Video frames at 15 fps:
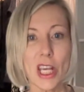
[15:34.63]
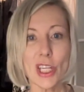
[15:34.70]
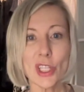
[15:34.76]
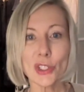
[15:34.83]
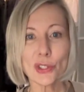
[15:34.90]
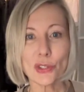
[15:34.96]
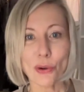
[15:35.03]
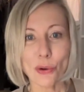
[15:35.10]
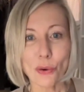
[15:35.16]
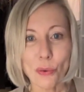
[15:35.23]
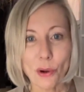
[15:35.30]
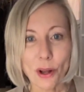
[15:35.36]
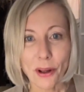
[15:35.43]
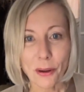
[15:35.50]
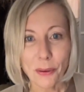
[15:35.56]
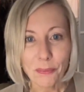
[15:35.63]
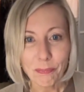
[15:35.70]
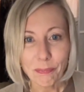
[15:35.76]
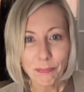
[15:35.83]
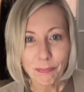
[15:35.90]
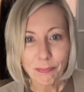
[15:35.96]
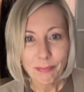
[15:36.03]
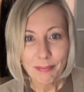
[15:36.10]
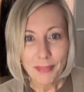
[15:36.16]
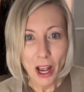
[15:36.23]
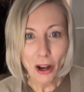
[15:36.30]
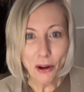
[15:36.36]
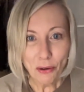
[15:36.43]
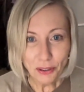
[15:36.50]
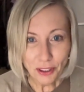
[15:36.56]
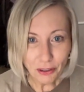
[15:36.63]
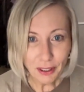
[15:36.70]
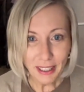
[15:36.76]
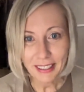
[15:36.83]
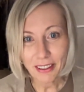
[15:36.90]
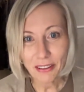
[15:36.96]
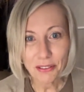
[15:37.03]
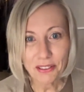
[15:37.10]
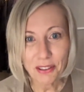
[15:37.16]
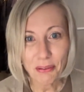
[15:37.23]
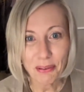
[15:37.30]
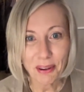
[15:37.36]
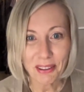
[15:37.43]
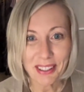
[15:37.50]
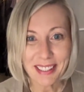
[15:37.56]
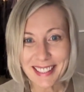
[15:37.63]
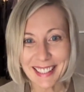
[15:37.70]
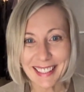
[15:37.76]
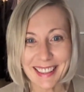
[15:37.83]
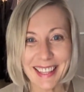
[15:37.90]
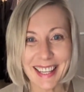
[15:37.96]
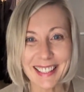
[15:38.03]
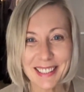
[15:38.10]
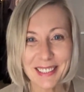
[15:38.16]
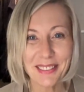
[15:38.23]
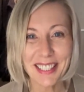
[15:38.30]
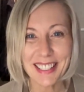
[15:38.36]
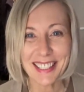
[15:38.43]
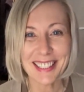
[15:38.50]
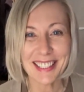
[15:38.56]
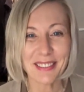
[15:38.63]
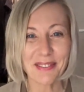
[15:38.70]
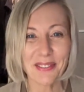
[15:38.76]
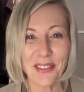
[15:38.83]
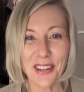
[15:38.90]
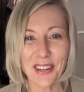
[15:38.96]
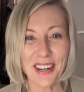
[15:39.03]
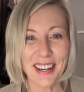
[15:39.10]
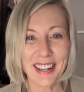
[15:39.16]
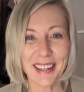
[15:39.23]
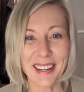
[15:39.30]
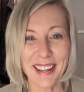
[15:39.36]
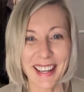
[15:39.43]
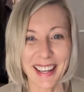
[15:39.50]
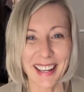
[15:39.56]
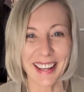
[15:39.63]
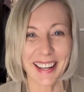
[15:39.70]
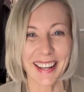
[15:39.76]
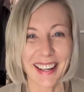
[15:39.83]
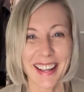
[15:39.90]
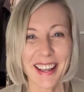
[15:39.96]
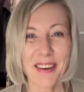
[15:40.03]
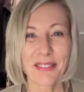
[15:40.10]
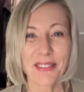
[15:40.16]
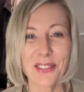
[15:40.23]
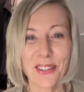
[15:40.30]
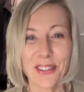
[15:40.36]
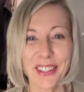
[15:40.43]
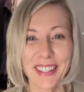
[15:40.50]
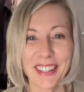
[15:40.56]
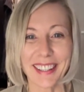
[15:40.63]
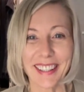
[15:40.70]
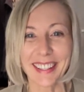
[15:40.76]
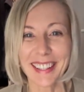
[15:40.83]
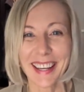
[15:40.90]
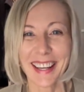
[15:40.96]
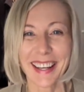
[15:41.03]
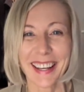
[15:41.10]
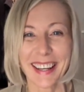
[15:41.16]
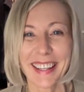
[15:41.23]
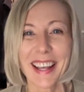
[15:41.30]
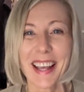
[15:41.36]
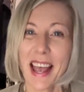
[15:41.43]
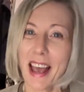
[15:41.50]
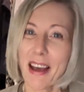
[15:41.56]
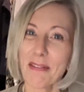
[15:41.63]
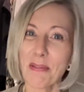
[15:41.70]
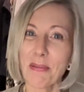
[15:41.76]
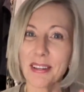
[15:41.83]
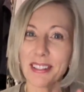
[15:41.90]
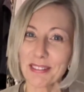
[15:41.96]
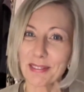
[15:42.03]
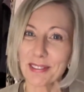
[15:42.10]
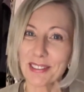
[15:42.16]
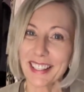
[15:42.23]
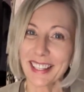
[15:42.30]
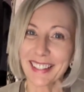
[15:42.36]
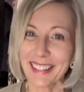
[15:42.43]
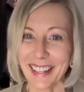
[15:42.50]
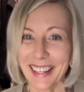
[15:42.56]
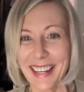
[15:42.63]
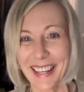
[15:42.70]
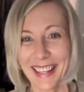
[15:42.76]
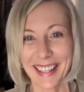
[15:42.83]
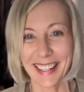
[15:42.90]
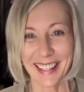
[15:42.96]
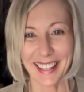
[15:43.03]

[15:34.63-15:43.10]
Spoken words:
So, oh, yeah, okay. Oh, no worries. Thanks so much, Asta, for for joining. Have a wonderful Sunday.